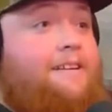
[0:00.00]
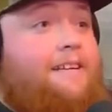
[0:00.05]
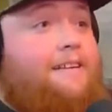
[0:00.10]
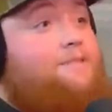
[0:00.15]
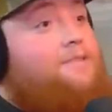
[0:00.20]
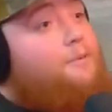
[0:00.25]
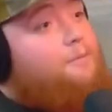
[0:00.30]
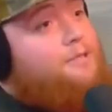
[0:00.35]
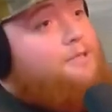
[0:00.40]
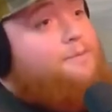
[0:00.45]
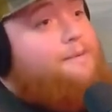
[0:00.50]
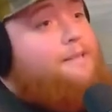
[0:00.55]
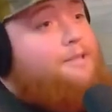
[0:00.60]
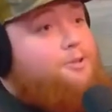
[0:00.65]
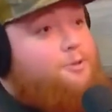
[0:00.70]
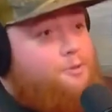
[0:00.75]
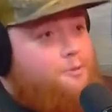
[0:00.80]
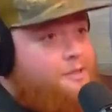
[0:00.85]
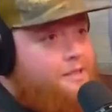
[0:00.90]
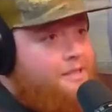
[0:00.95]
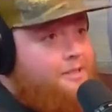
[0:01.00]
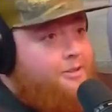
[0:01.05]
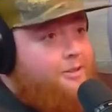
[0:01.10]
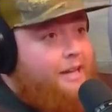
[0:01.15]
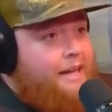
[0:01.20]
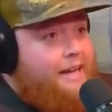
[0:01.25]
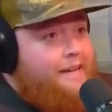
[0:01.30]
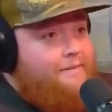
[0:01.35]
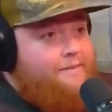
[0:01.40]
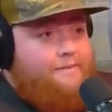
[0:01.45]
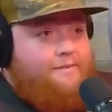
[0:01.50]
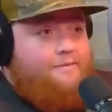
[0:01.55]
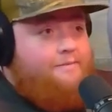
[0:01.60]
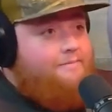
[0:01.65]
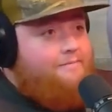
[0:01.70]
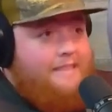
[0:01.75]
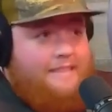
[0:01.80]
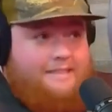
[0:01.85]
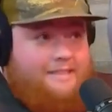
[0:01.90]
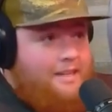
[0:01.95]
If someone speaks truth in your life,
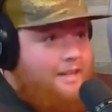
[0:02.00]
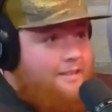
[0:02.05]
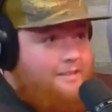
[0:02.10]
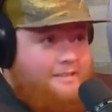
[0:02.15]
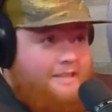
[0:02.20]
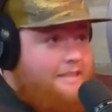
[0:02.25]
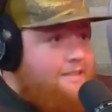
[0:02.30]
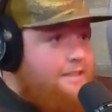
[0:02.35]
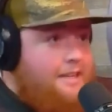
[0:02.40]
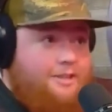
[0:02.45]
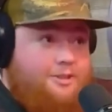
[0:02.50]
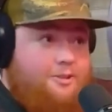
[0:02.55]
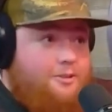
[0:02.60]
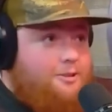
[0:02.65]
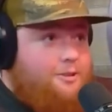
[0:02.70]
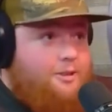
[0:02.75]
That's not church hurt.